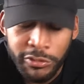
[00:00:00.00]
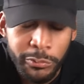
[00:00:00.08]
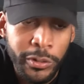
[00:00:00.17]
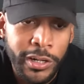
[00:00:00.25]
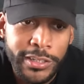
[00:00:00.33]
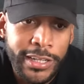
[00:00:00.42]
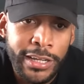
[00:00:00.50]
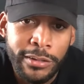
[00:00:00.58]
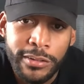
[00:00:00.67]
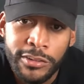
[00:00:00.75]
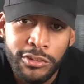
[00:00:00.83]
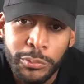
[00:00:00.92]
just walked
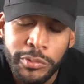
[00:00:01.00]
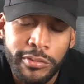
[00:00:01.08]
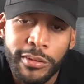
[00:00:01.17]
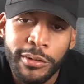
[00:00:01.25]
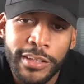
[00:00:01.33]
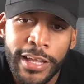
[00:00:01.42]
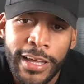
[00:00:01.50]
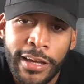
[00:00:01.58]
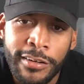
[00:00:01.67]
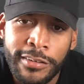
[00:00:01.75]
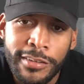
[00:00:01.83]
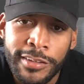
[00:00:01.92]
out because she was so
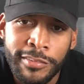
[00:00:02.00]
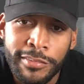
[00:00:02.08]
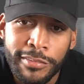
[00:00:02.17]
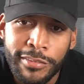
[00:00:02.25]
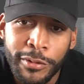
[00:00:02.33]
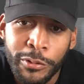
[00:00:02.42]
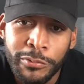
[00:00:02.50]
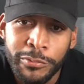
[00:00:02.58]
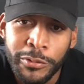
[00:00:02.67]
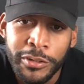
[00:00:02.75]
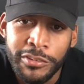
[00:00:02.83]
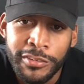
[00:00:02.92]
loud and so
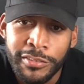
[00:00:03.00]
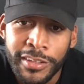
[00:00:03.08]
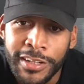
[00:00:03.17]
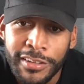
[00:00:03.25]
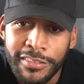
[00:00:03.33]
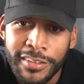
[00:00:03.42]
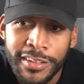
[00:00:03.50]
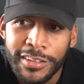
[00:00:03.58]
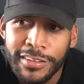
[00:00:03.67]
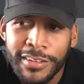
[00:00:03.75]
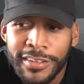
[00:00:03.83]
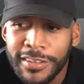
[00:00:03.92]
boisterous. And I was like,